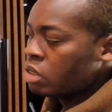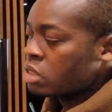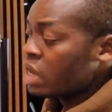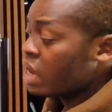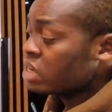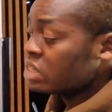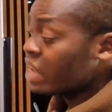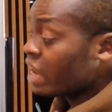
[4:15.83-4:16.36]

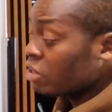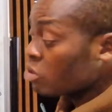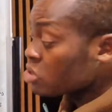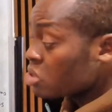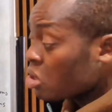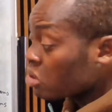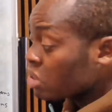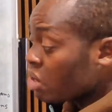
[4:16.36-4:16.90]
Yeah, they are
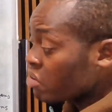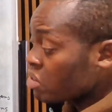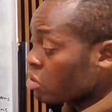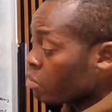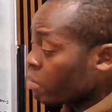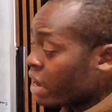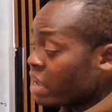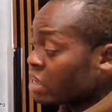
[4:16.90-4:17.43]
not ordinary
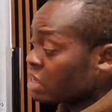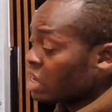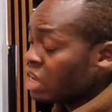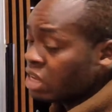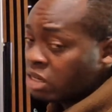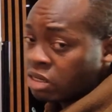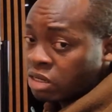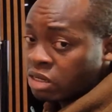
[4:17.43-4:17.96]
number
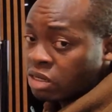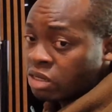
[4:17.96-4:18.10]
again.